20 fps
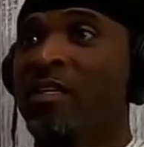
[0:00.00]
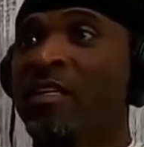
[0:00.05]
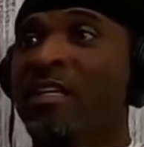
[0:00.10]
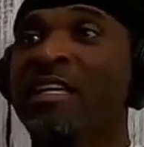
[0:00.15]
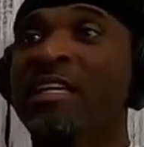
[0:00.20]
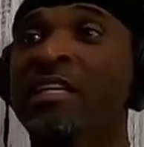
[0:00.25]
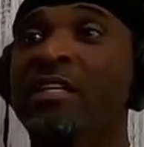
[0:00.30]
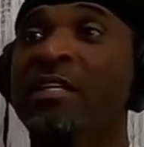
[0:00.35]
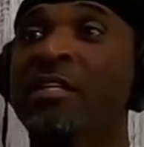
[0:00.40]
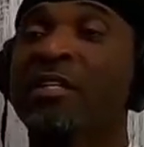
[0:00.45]

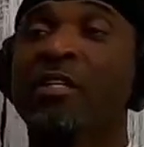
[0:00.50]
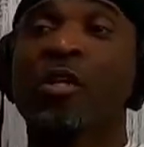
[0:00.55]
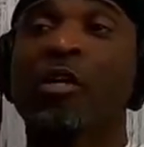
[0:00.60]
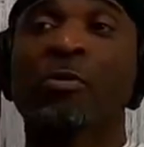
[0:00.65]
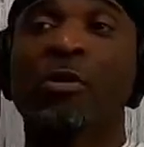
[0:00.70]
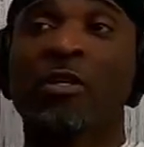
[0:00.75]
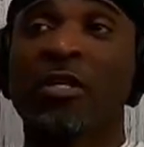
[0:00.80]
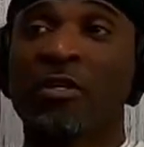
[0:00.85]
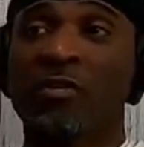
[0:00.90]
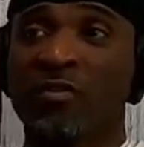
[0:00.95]
He couldn't go
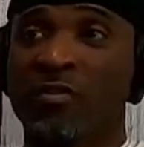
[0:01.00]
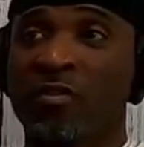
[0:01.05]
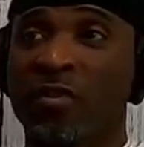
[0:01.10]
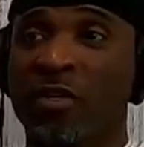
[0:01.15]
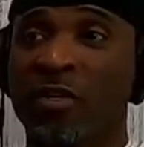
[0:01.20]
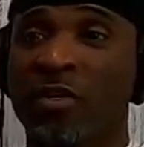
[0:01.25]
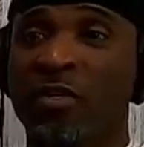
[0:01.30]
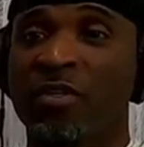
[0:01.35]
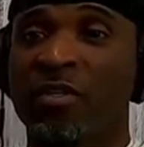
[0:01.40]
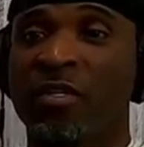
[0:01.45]
because he was
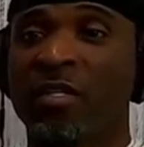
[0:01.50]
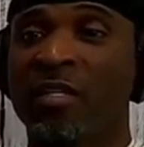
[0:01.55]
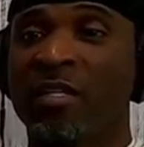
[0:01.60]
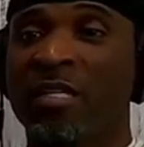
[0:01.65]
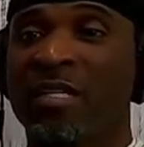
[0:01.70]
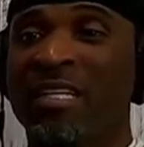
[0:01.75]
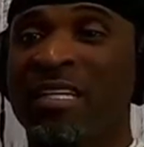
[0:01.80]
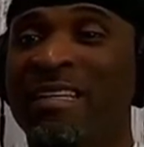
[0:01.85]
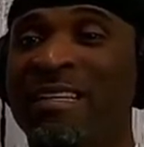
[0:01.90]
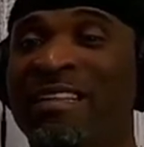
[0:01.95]
hurt.
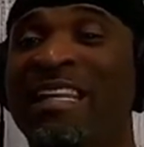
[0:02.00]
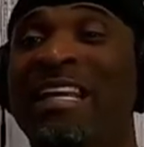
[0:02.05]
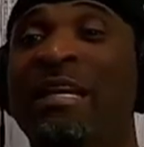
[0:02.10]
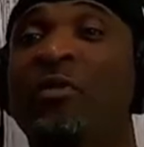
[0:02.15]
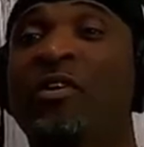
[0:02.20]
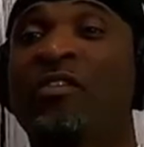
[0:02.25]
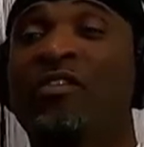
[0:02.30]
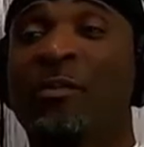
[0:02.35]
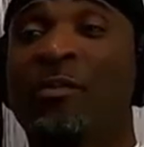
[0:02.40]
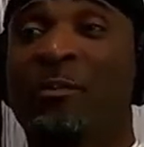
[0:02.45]
They
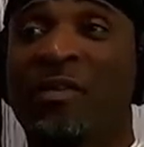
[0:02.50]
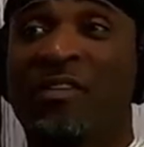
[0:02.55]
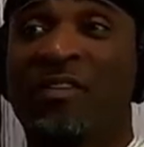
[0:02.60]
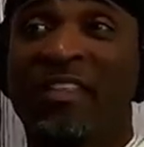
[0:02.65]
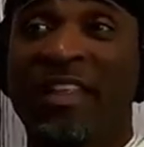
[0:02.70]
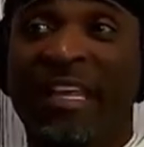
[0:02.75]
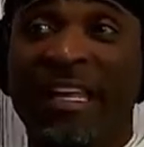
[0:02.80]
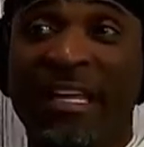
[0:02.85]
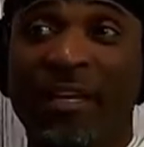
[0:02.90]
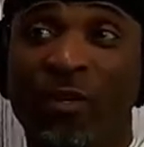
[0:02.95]
went to
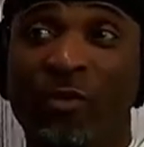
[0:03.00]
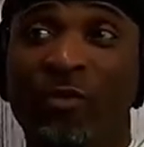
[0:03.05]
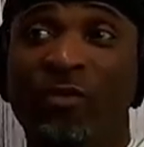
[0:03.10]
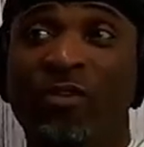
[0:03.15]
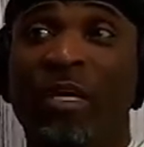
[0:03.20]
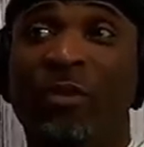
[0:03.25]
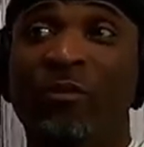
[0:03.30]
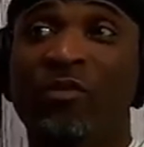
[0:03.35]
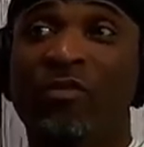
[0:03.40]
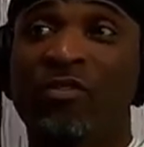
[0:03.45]
Bethea,
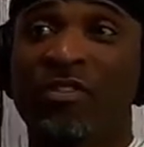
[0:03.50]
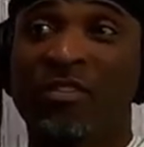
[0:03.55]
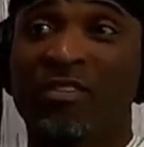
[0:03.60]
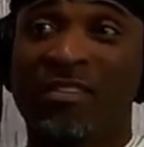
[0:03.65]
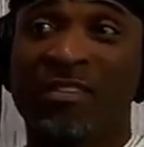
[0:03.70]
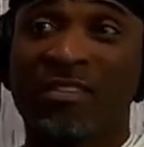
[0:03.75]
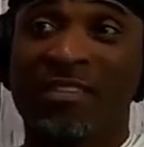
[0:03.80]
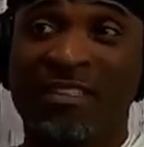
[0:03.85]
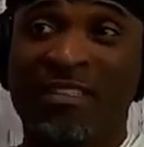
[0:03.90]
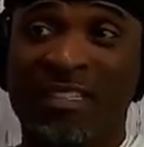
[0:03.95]
that was
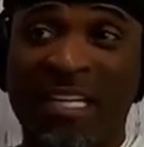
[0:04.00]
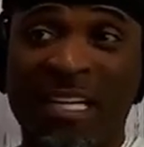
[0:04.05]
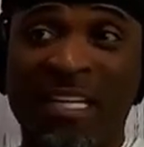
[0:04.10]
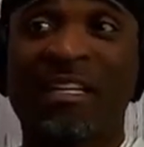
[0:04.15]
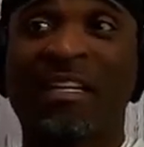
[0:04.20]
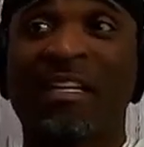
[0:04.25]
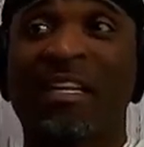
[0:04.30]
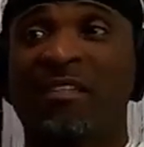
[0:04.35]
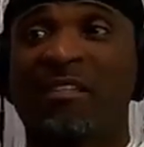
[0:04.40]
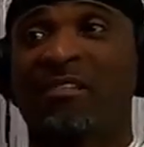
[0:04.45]

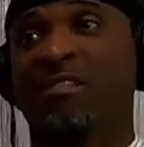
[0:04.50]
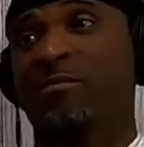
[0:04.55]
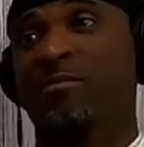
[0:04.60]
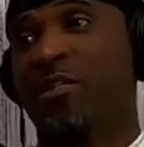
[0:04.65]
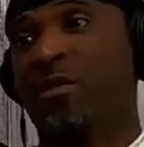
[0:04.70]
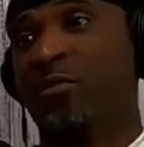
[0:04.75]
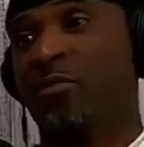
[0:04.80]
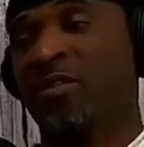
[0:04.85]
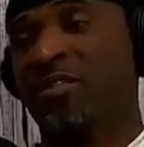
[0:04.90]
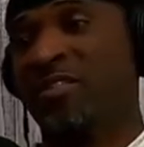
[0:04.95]
then less than
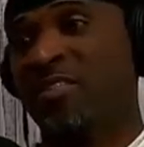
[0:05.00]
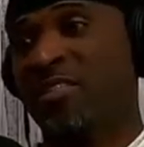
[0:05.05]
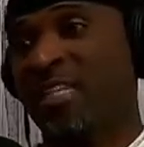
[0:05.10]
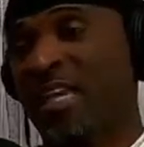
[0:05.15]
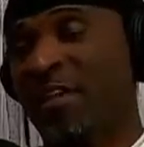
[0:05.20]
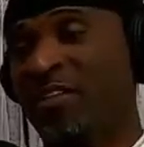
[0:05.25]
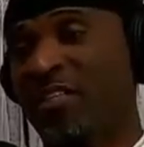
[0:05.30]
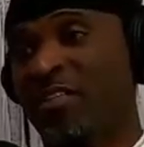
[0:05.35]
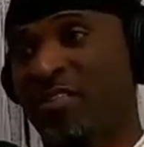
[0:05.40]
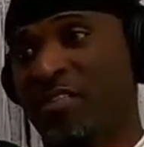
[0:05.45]
me, with
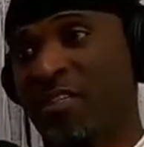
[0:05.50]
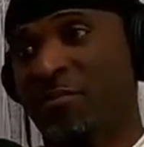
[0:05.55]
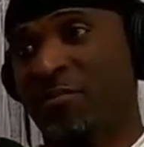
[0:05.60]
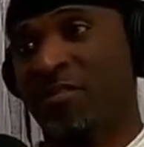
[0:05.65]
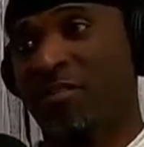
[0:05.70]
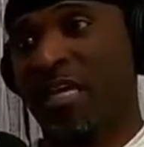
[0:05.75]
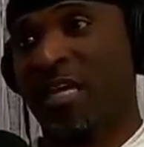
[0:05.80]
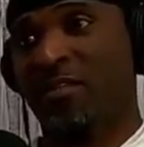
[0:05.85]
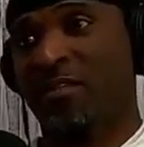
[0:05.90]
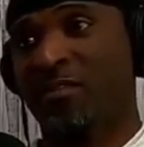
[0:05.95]
70 something
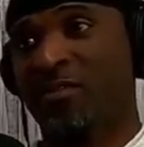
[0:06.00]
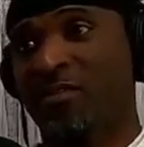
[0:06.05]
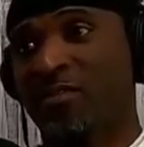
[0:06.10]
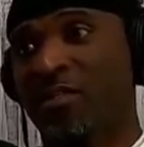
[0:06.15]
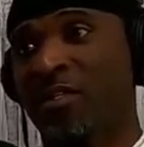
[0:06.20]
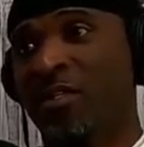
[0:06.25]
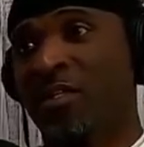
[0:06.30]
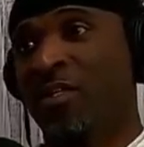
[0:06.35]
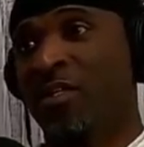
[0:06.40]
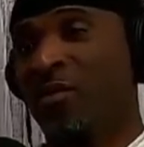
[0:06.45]
tackles,
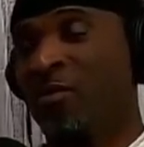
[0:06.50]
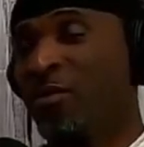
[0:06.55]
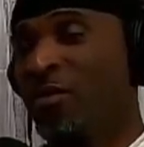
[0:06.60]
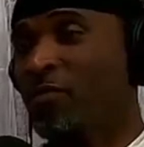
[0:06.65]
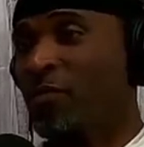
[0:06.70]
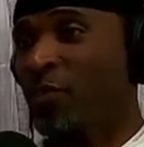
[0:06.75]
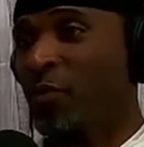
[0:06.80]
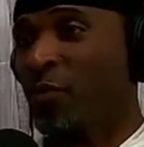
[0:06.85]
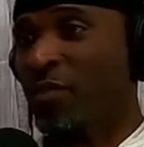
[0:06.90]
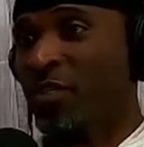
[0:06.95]

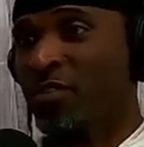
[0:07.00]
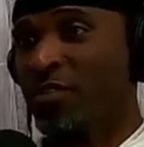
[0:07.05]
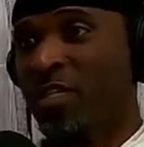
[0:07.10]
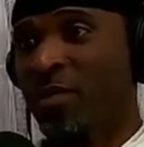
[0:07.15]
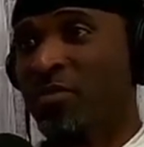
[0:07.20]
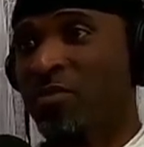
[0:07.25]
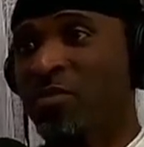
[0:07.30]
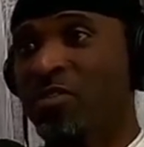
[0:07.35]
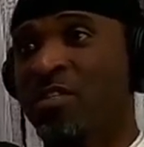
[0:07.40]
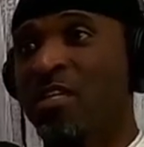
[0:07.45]
with four
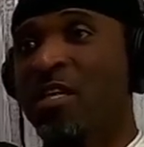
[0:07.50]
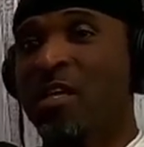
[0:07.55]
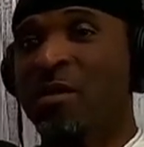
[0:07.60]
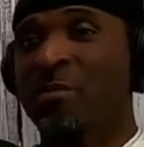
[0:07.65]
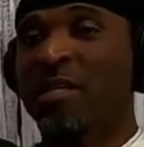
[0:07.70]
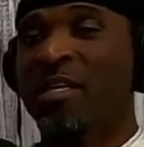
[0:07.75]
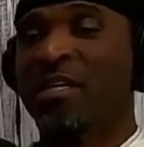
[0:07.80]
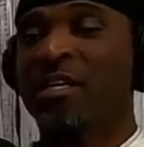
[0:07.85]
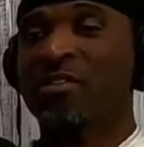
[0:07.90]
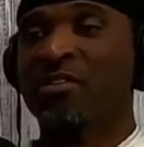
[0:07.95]
interceptions
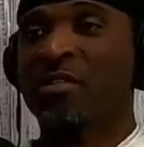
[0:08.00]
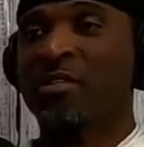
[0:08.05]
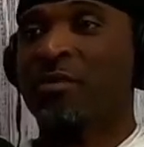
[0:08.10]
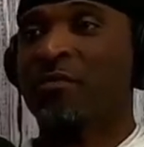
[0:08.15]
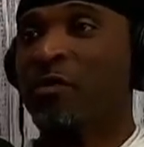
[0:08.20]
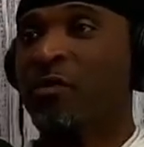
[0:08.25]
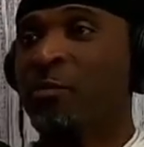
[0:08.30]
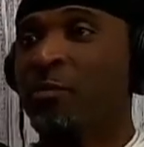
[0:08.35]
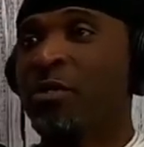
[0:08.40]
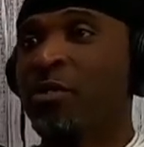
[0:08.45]
because they were
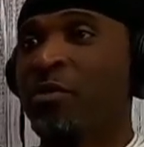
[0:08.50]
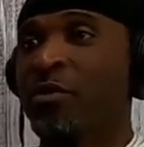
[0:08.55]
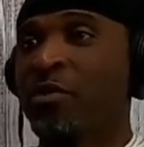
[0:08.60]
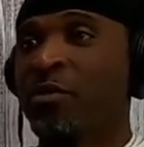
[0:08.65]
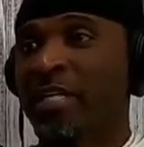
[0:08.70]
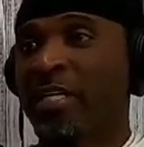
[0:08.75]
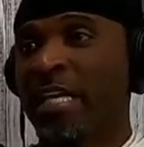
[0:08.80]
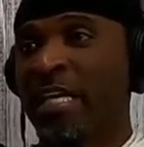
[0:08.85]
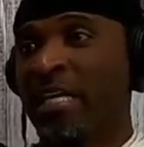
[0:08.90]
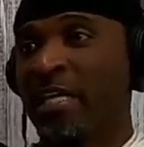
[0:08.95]
familiar
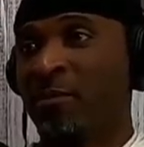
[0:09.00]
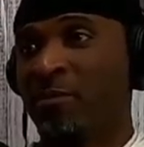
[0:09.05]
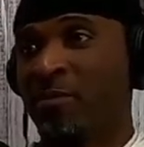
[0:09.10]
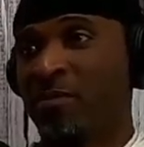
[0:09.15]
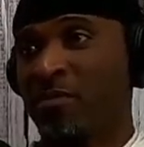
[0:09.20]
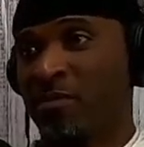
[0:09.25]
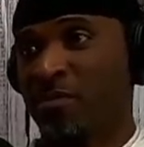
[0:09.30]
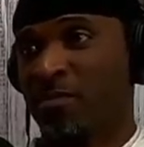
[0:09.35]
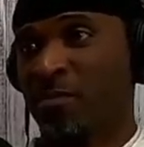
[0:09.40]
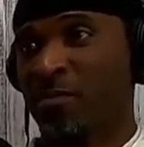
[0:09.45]
names.
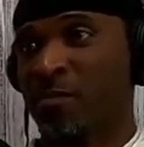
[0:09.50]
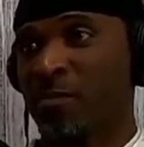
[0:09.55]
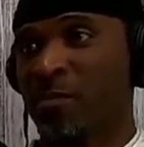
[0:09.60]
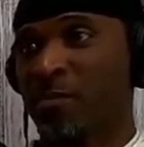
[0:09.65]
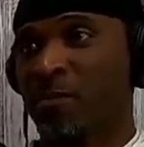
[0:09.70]
Right.